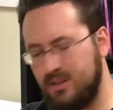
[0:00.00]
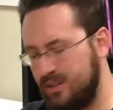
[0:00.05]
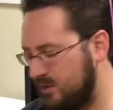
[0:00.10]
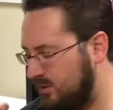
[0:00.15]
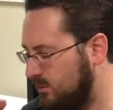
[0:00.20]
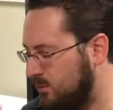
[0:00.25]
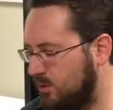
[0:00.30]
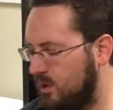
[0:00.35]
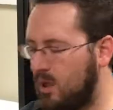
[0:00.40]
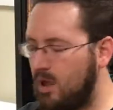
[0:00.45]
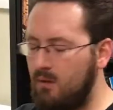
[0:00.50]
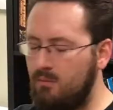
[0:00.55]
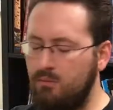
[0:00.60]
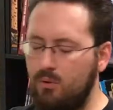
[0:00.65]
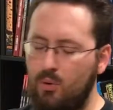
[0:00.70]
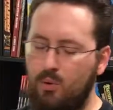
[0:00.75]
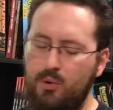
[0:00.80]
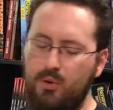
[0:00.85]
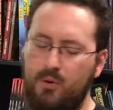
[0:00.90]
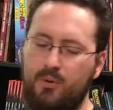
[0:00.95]
Like you love
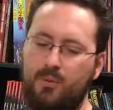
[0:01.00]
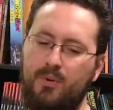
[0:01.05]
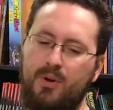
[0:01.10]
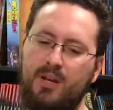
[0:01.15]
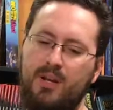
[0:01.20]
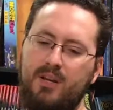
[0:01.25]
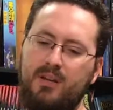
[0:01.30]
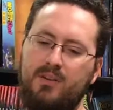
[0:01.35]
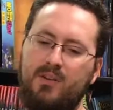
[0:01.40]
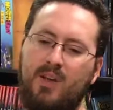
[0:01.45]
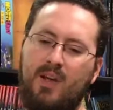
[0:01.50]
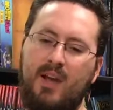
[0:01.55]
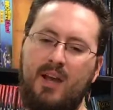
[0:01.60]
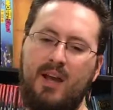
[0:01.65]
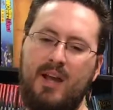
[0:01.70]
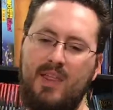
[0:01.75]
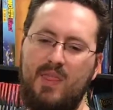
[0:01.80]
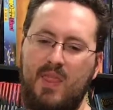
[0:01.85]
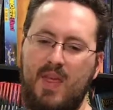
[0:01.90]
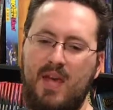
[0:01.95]
Lord of the Rings
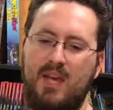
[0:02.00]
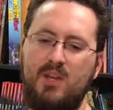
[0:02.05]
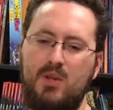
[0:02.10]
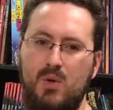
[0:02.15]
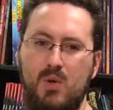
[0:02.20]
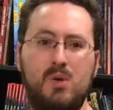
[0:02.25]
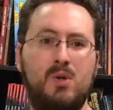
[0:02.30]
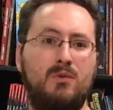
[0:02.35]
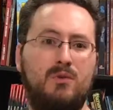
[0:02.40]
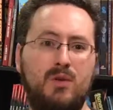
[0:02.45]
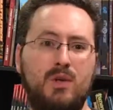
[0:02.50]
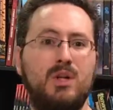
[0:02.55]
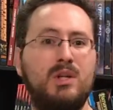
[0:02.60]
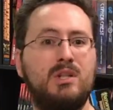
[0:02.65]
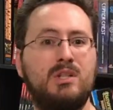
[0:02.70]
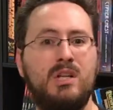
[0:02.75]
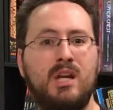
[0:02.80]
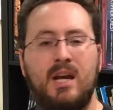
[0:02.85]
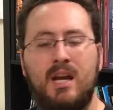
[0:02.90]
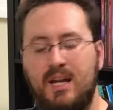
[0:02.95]
and that
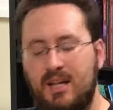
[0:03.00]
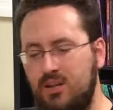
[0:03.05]
universe,